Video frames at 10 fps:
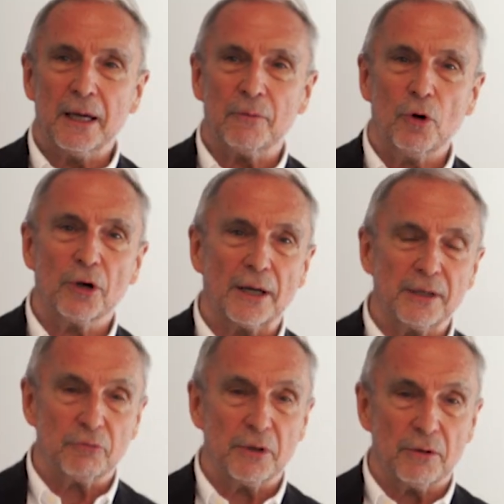in work I
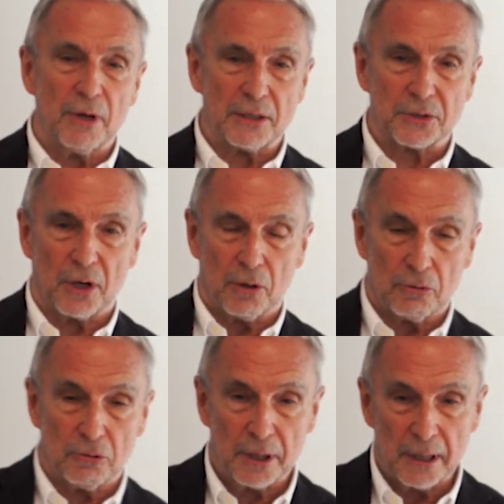did with
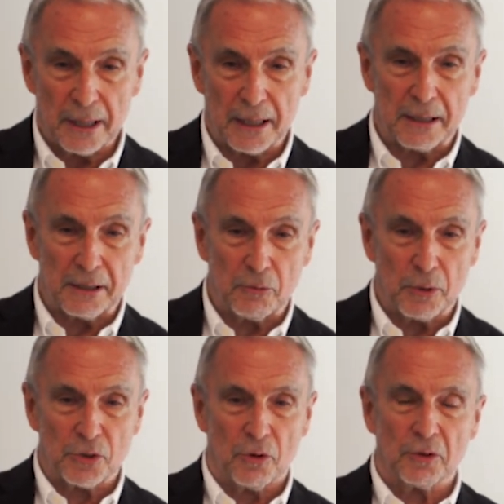UNESCO,
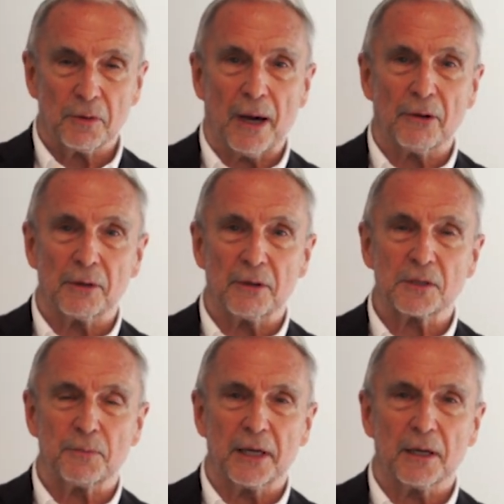we talked about
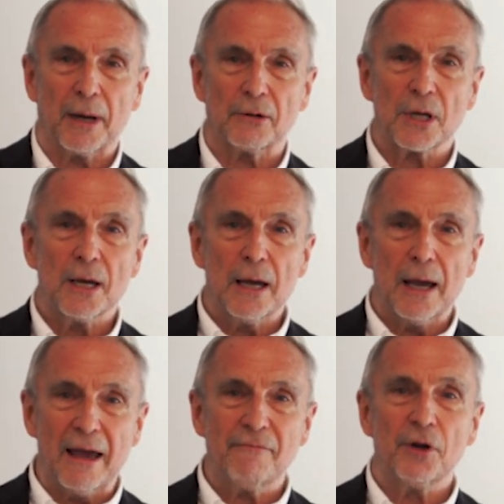this being about
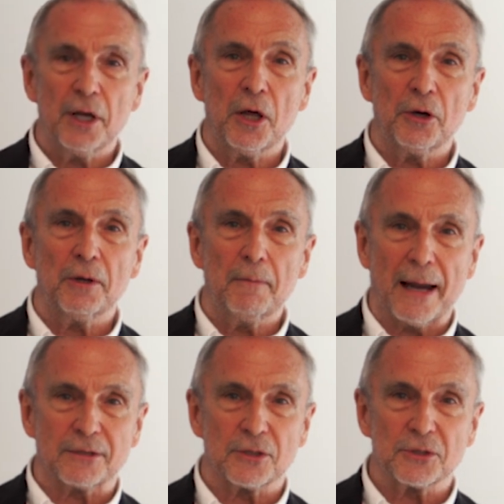every learner
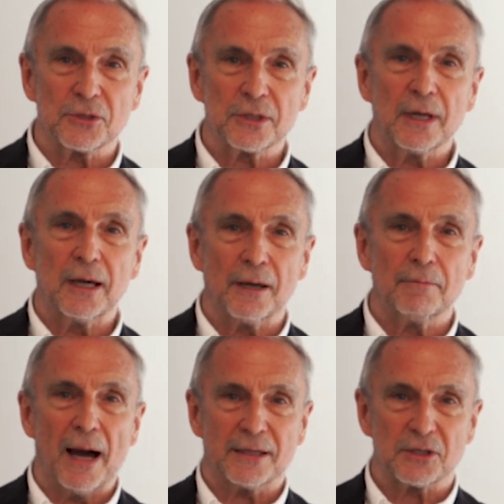matters
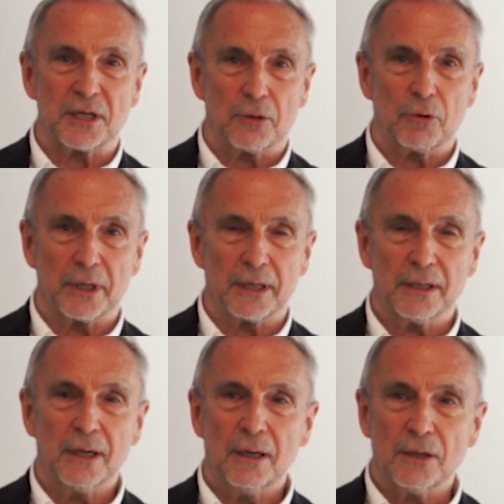and matters equally.
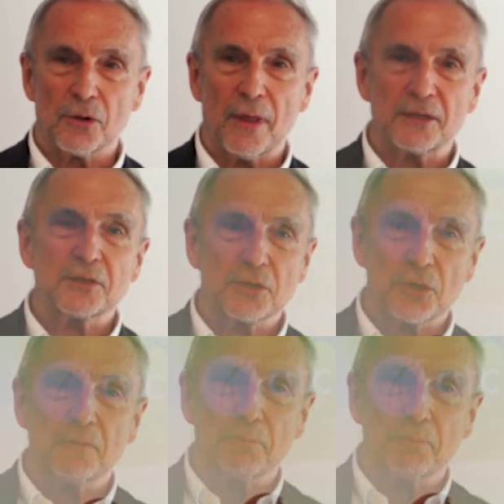So that's the sort